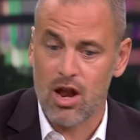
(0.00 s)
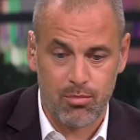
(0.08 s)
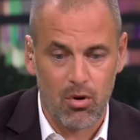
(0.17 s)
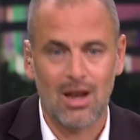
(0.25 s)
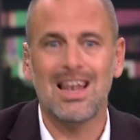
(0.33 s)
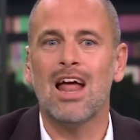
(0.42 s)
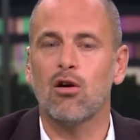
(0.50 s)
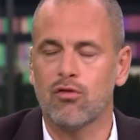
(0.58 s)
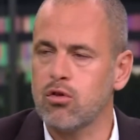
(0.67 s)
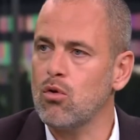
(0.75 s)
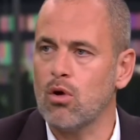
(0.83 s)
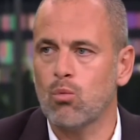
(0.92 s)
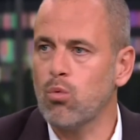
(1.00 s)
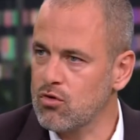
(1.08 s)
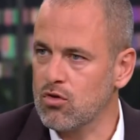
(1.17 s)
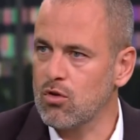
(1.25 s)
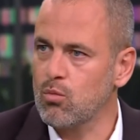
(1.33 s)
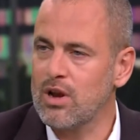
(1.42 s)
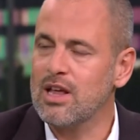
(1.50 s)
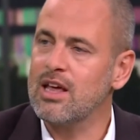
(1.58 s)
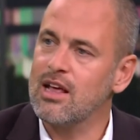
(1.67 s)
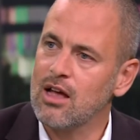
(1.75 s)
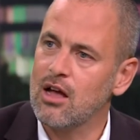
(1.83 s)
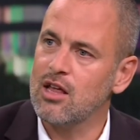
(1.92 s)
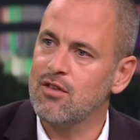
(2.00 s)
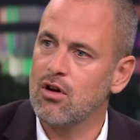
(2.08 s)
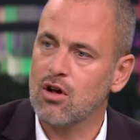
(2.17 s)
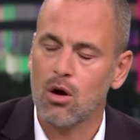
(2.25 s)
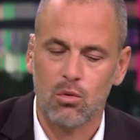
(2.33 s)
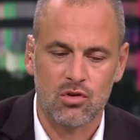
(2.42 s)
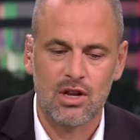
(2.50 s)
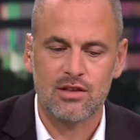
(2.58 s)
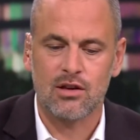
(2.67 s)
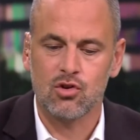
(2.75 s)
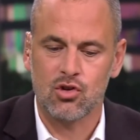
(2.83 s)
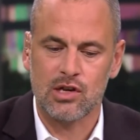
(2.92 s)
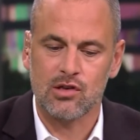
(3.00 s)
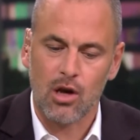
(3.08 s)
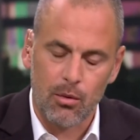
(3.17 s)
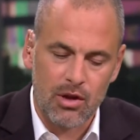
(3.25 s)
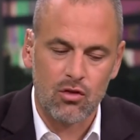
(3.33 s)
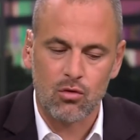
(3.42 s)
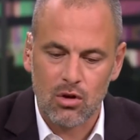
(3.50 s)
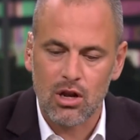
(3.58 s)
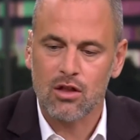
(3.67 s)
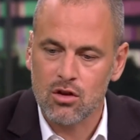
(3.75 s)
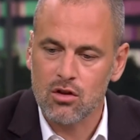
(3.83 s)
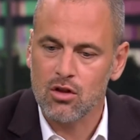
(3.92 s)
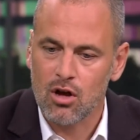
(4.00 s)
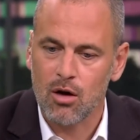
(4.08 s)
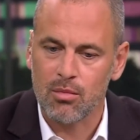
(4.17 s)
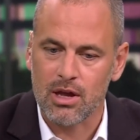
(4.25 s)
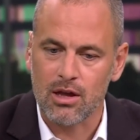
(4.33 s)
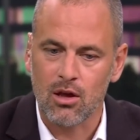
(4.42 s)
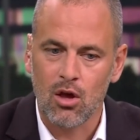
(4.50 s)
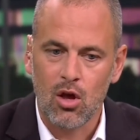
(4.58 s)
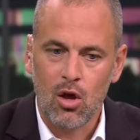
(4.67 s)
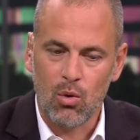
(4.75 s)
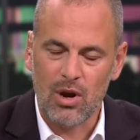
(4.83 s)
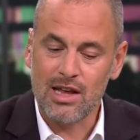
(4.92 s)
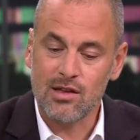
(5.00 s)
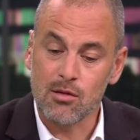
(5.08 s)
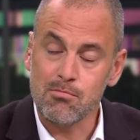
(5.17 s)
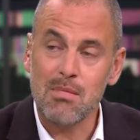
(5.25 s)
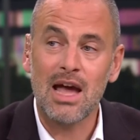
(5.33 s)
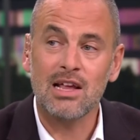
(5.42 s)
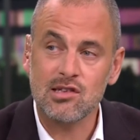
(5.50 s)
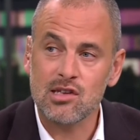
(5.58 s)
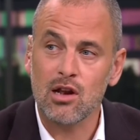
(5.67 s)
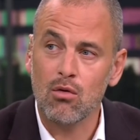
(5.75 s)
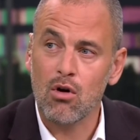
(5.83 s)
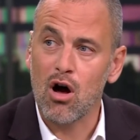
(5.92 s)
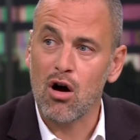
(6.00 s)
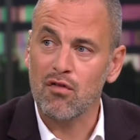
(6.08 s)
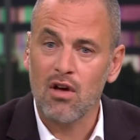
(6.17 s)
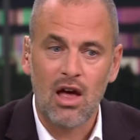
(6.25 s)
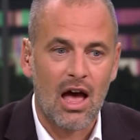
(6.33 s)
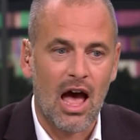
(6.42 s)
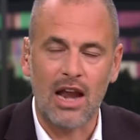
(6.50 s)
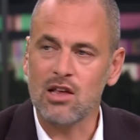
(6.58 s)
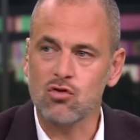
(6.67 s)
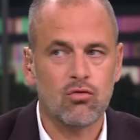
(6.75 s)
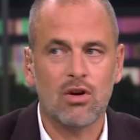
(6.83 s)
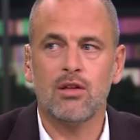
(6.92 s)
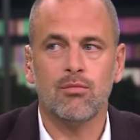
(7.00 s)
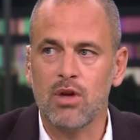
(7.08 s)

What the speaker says: by letter of the law. It wasn't. When he kicked out Levi Colwell. So that tells you he's going into a London derby when he's the main centre-half and he's already...